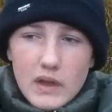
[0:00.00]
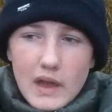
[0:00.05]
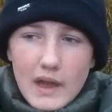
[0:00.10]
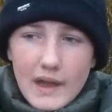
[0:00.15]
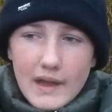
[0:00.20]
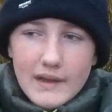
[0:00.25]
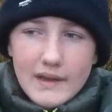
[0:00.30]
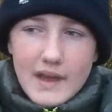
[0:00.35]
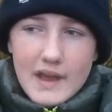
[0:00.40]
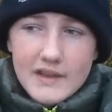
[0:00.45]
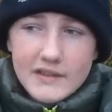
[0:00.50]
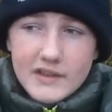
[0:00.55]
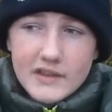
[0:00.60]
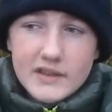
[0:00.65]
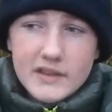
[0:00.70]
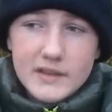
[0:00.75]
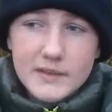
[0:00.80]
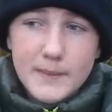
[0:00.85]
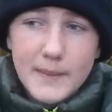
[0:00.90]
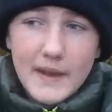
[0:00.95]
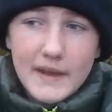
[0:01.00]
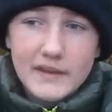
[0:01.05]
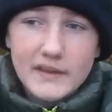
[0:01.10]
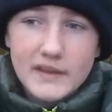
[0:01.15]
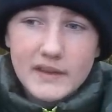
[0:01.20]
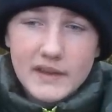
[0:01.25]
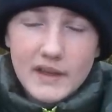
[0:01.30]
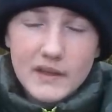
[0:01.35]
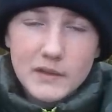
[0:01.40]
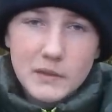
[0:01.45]
And as I
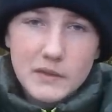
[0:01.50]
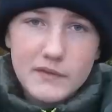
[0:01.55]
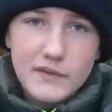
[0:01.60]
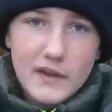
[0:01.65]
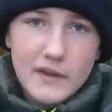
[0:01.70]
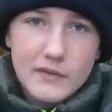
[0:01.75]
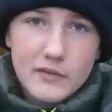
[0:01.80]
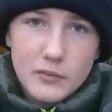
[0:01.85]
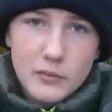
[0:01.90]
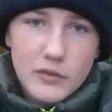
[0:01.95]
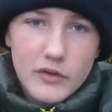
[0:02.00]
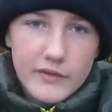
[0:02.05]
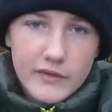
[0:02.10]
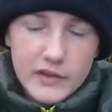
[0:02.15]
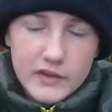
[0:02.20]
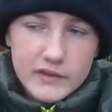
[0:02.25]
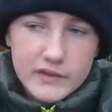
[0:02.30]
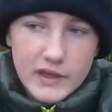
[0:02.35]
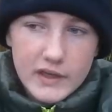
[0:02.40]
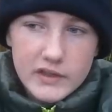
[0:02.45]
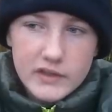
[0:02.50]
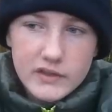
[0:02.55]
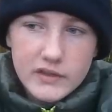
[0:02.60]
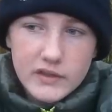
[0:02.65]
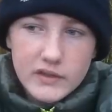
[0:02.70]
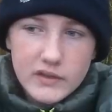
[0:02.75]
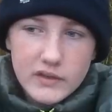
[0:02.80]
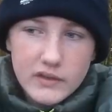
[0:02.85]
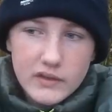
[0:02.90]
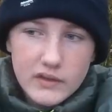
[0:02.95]
suspected, and as we found from previous
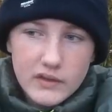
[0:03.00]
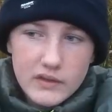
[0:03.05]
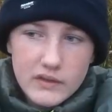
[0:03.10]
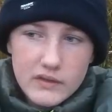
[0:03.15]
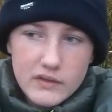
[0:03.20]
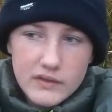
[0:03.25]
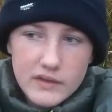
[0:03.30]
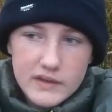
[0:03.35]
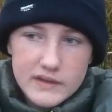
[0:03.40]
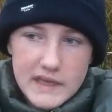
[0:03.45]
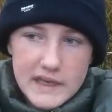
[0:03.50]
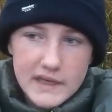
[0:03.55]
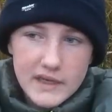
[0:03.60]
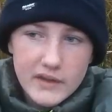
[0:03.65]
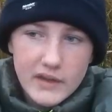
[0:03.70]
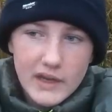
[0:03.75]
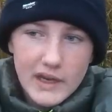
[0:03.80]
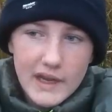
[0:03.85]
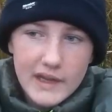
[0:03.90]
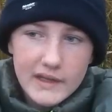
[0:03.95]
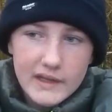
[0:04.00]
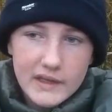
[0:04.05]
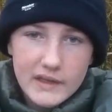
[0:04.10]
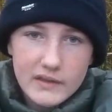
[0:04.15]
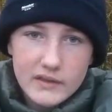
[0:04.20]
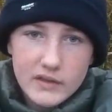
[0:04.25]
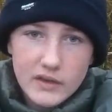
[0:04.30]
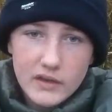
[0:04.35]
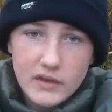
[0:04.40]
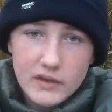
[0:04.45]
sessions, this end of the lake
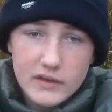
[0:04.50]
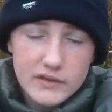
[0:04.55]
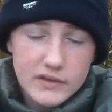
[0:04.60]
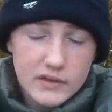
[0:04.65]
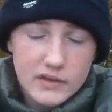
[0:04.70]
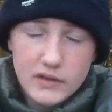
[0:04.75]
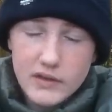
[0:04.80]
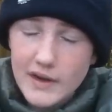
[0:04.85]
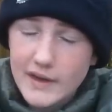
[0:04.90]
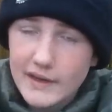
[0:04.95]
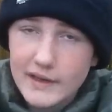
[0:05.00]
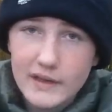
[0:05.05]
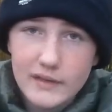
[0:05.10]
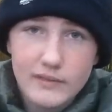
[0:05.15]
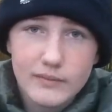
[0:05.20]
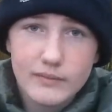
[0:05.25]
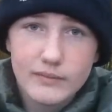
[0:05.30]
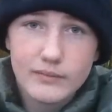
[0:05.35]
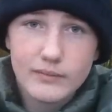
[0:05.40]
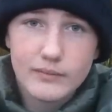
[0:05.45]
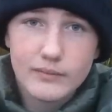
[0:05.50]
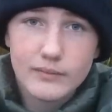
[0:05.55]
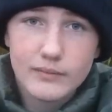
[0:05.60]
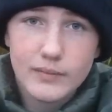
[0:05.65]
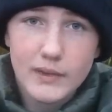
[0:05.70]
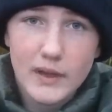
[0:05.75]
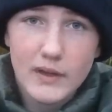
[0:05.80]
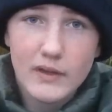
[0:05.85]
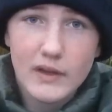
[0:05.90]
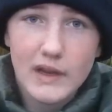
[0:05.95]
is a cracking
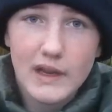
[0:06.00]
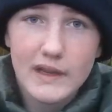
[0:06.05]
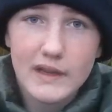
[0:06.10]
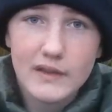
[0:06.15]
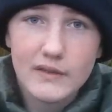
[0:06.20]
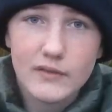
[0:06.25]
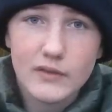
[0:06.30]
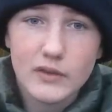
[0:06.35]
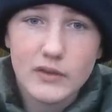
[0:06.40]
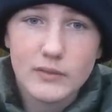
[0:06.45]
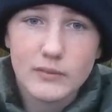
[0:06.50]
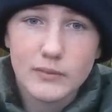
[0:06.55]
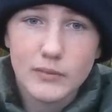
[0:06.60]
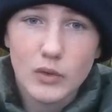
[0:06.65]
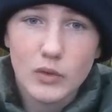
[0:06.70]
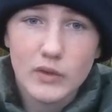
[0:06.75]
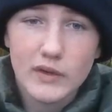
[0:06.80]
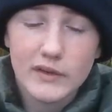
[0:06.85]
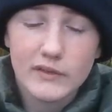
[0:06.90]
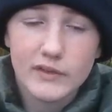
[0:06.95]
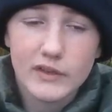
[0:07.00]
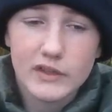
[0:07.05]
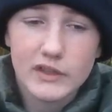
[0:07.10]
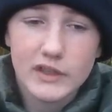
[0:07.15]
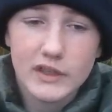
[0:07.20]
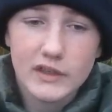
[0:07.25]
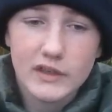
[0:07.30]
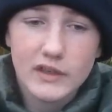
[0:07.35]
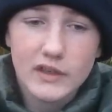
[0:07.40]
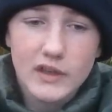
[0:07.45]
bit of the lake for morning fishing.